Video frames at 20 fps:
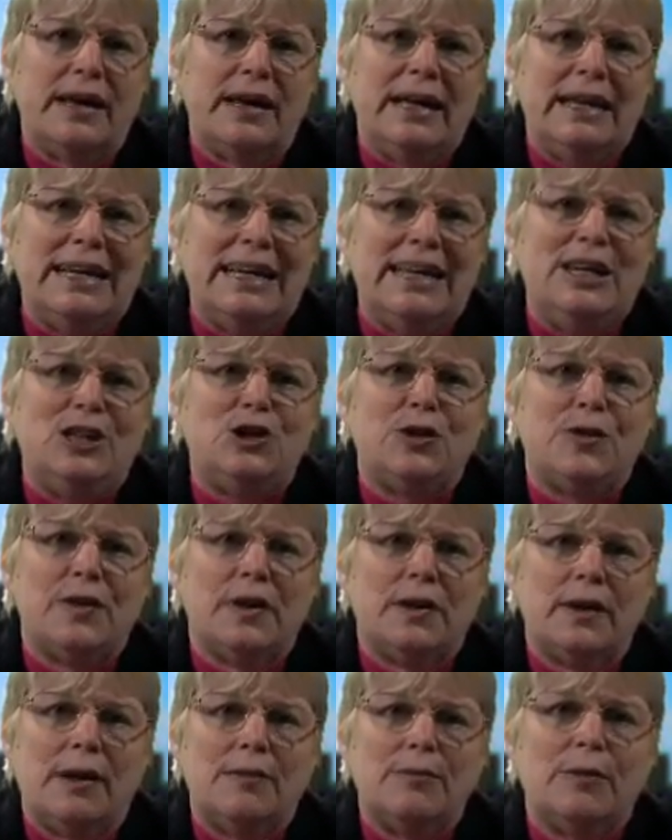at each of
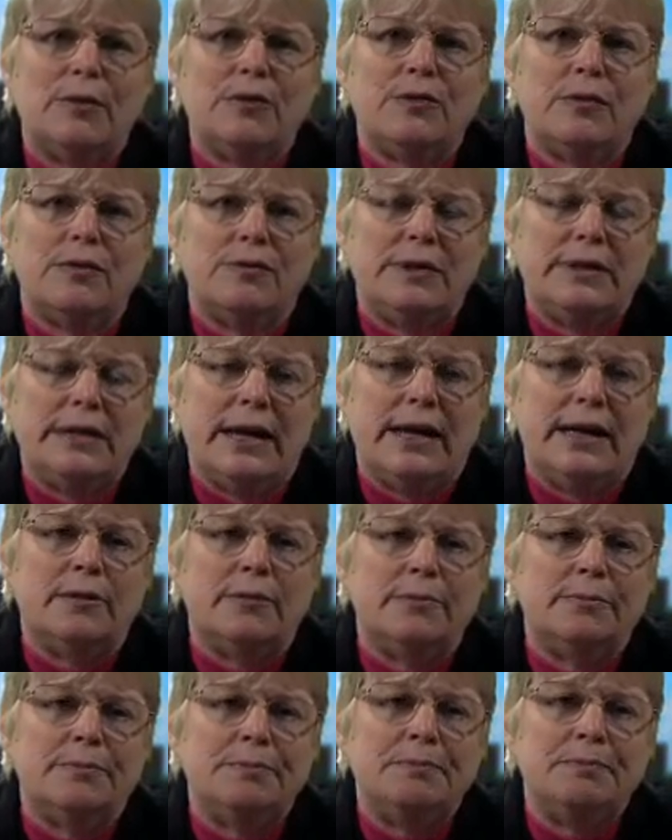the levels of debt.